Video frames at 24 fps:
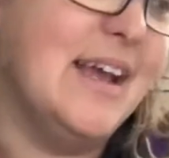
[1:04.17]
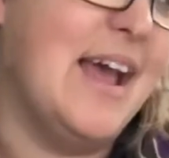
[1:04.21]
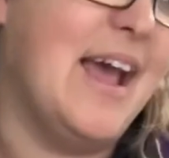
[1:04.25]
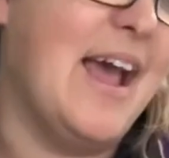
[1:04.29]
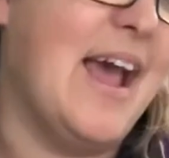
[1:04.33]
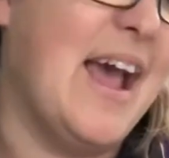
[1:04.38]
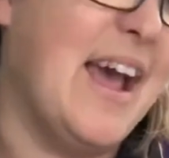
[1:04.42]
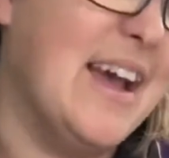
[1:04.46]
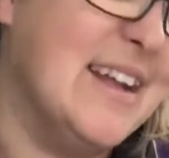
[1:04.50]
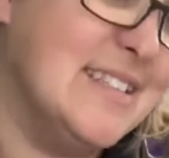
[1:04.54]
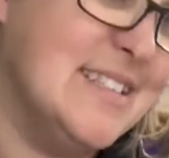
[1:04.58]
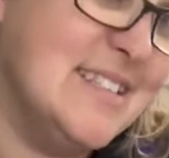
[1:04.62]

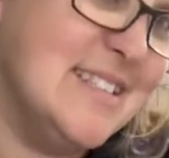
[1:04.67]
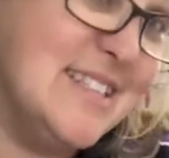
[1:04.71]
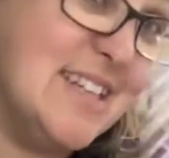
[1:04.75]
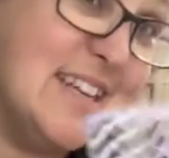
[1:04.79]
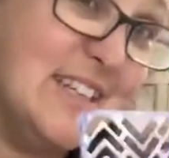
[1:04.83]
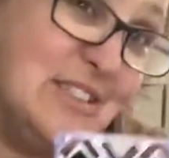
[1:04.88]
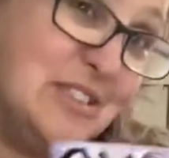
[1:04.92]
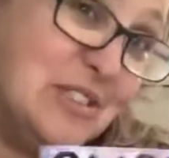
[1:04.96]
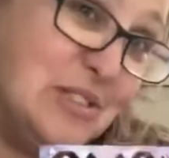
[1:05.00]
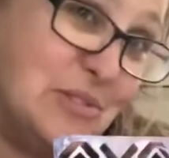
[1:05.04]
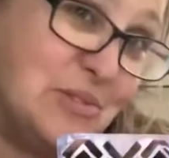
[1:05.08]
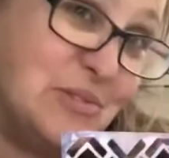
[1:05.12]
and
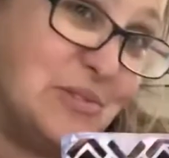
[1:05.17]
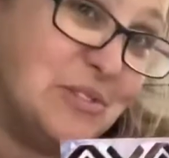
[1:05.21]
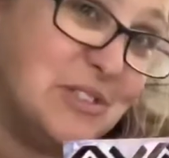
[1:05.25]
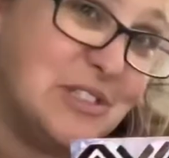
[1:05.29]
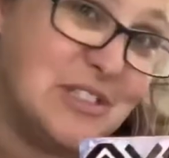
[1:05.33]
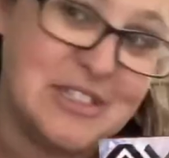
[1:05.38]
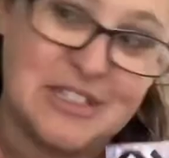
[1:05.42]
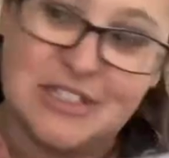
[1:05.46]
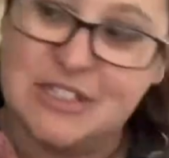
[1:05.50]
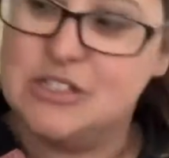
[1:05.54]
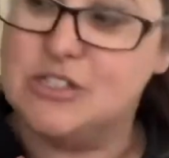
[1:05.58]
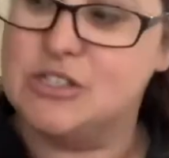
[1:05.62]

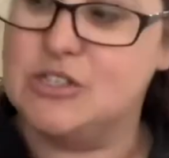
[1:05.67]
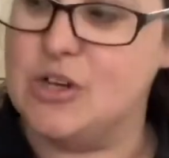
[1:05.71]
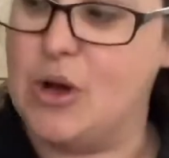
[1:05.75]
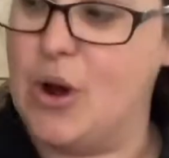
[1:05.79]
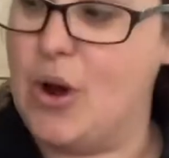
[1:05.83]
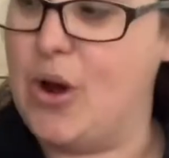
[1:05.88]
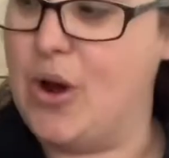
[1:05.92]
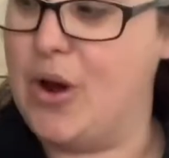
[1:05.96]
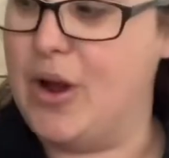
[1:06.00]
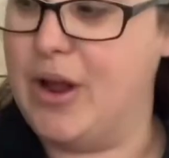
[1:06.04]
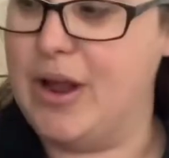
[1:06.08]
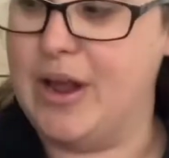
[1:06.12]
stencils.
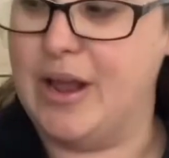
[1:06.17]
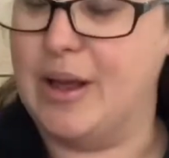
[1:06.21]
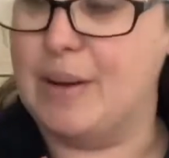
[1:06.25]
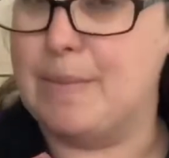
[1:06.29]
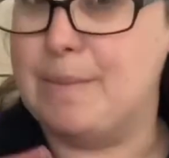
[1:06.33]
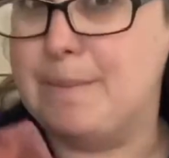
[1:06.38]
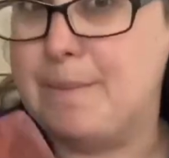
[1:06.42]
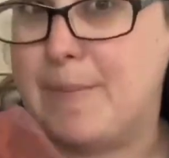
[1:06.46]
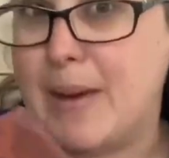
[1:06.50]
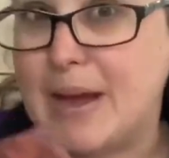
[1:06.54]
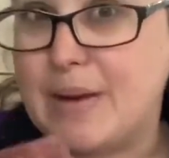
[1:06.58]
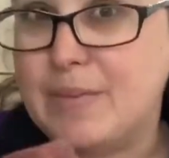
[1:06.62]
So
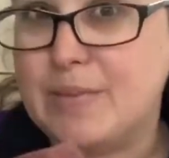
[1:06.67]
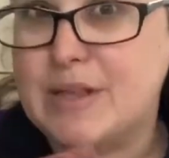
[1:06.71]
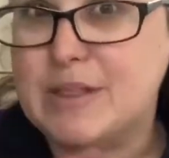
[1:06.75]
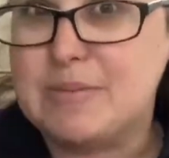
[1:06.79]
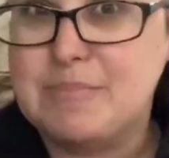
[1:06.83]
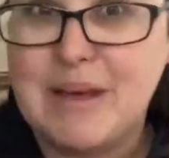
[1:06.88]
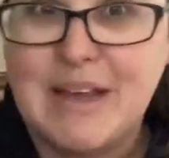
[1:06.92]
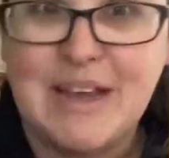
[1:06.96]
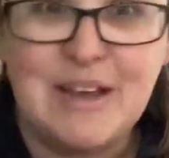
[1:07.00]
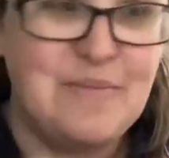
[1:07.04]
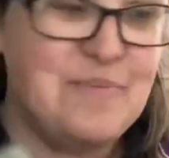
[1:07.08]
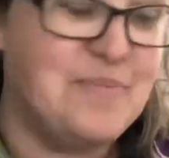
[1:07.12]
bear with
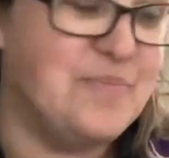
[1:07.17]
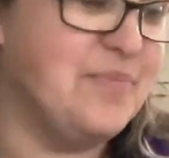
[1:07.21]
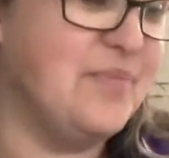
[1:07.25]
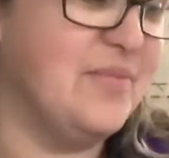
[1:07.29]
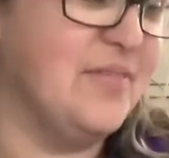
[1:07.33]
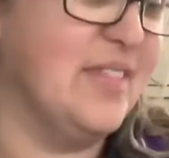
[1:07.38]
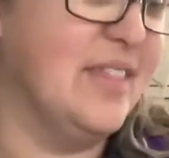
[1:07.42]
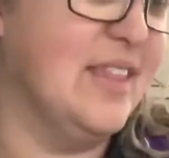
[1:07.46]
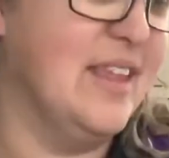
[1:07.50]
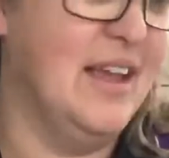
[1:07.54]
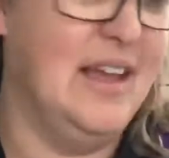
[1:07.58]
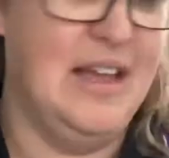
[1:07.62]
me,
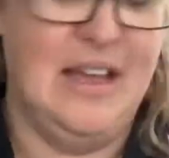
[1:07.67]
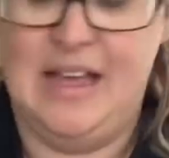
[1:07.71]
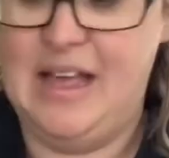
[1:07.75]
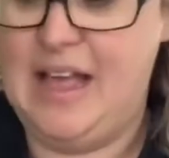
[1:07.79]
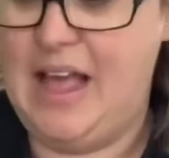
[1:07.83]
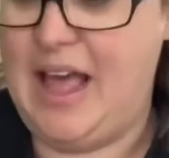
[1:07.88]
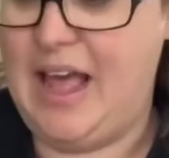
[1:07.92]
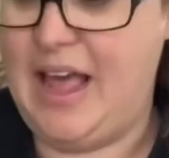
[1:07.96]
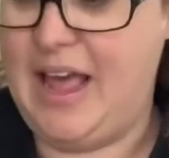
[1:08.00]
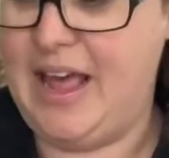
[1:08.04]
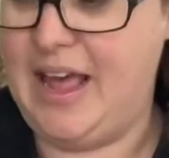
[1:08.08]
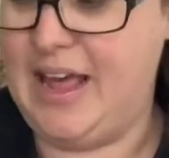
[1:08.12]

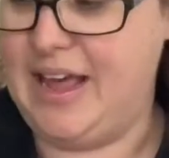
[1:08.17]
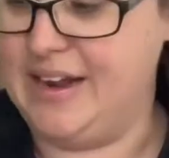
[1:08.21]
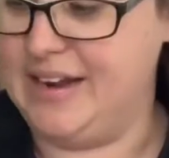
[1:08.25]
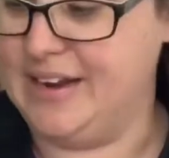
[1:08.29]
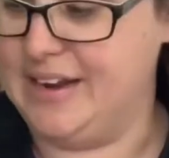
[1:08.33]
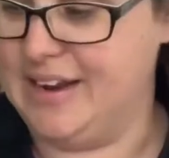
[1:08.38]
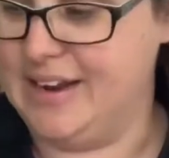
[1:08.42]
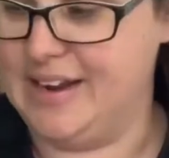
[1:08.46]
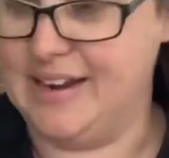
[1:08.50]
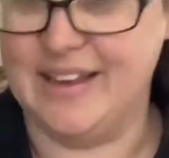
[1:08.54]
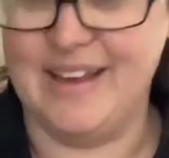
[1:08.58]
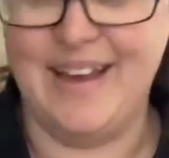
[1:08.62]

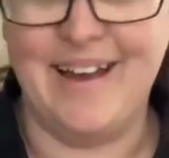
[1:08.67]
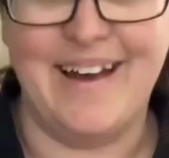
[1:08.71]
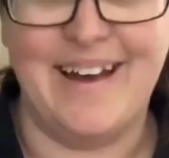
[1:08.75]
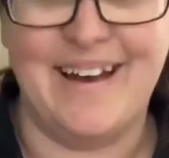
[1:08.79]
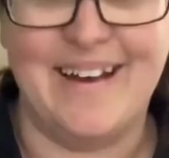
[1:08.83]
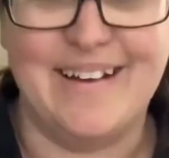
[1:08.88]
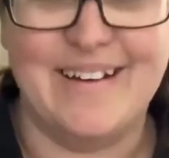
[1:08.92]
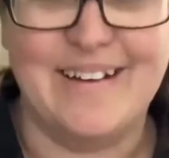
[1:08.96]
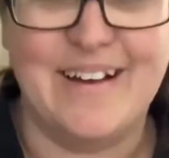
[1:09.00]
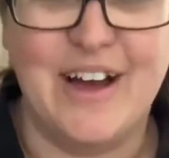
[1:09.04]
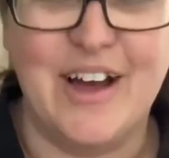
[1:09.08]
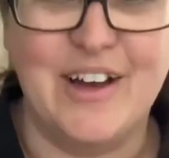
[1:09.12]
and yeah,
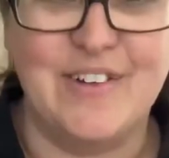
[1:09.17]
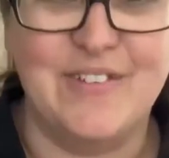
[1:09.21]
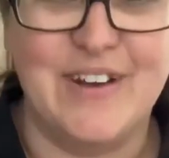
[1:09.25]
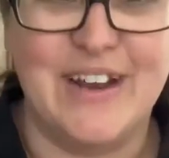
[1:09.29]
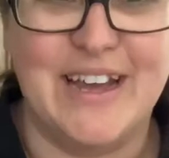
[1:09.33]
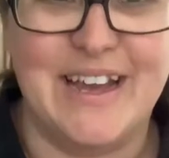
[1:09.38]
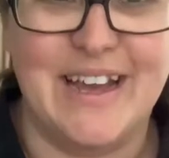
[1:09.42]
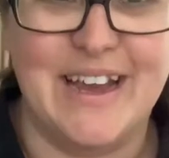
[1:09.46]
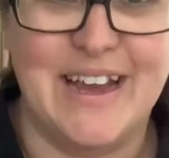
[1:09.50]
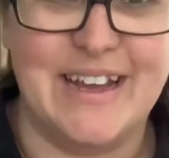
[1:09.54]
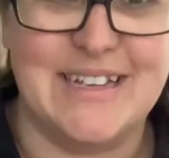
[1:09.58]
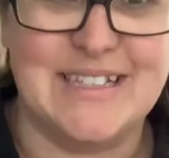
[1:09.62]
hopefully
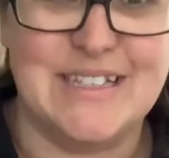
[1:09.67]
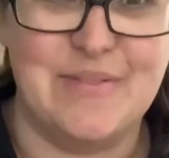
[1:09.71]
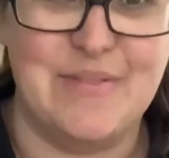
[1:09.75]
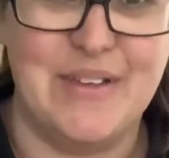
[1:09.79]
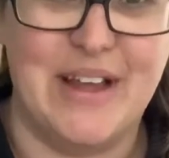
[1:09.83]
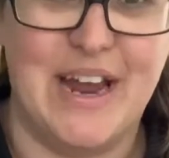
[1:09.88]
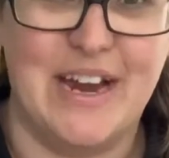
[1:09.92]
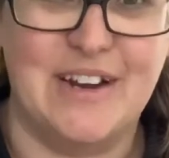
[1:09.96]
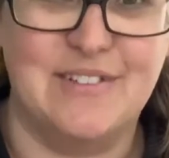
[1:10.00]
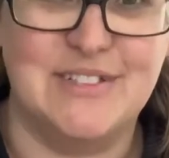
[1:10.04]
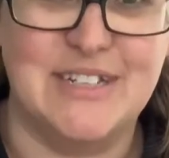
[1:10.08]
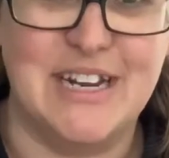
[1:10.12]
you can get
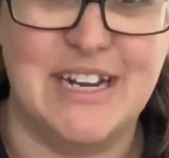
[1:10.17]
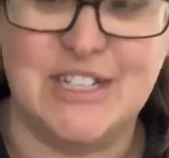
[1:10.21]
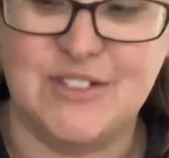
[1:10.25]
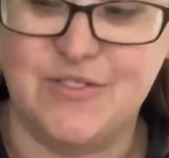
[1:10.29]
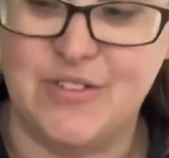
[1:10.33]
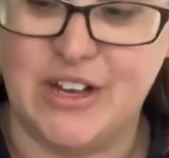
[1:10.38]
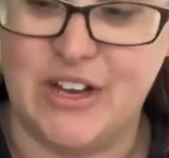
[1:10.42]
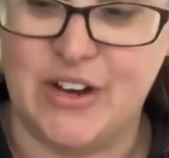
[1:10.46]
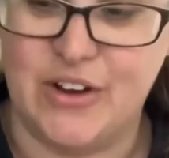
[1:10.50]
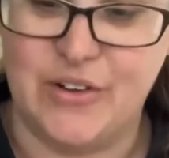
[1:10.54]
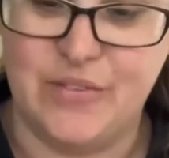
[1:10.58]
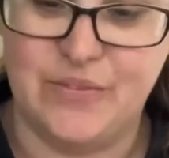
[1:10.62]
something out of today's
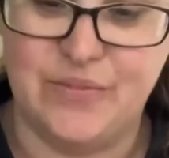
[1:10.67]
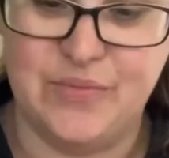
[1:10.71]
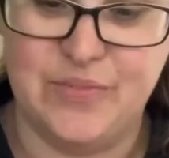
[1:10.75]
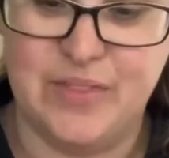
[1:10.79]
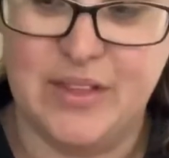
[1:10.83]
video.